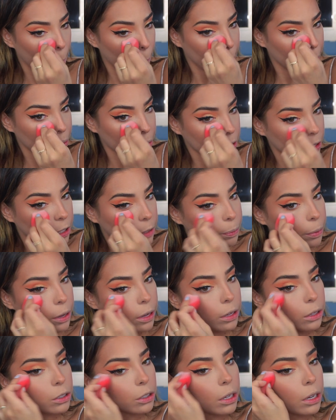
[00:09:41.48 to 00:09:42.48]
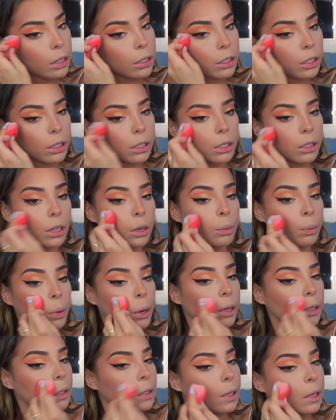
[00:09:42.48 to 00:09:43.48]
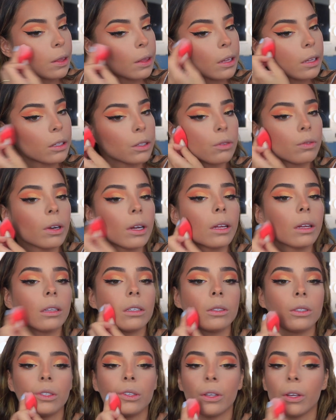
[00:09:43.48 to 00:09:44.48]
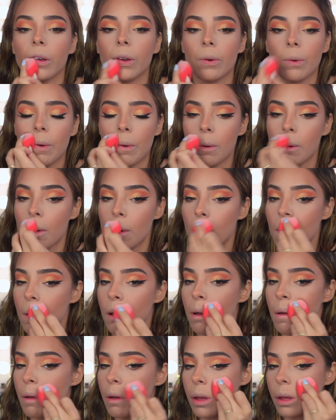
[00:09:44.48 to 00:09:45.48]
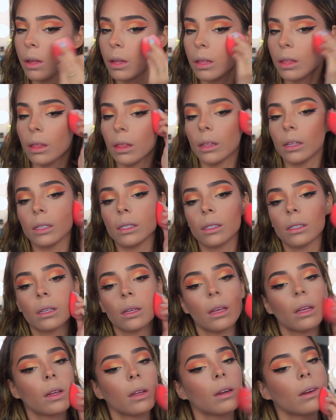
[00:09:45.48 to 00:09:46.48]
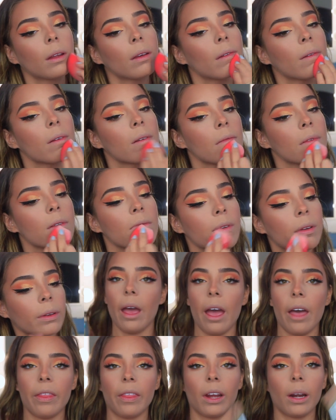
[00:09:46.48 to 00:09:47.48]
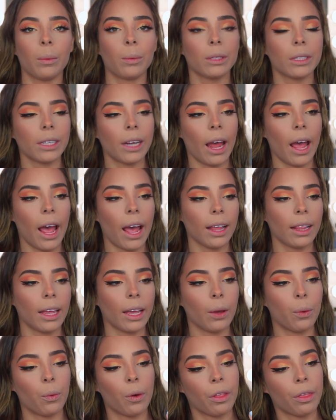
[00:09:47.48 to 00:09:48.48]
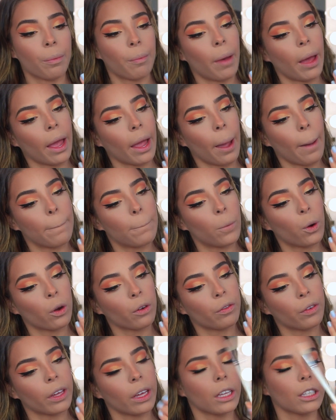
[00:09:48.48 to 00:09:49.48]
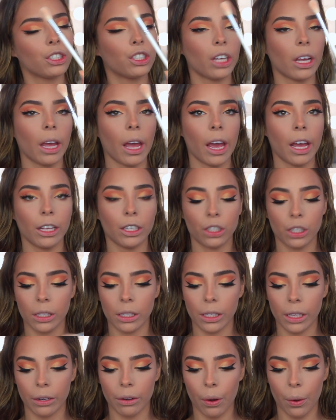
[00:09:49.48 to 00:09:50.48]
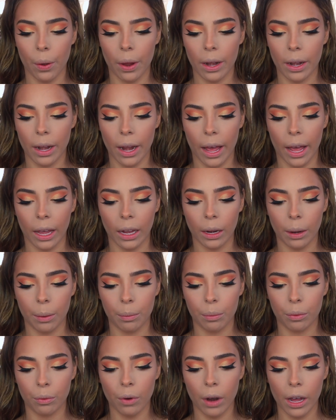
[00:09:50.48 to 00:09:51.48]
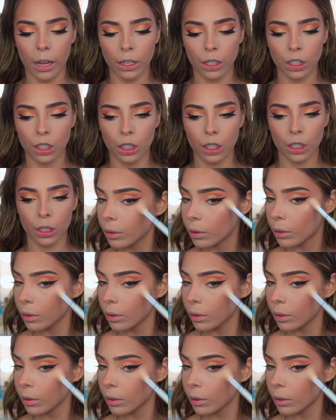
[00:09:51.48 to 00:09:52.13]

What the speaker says: beauty sponge and just start pressing this right into the skin. And then I'm just going to highlight with my Morphe JH09 brush.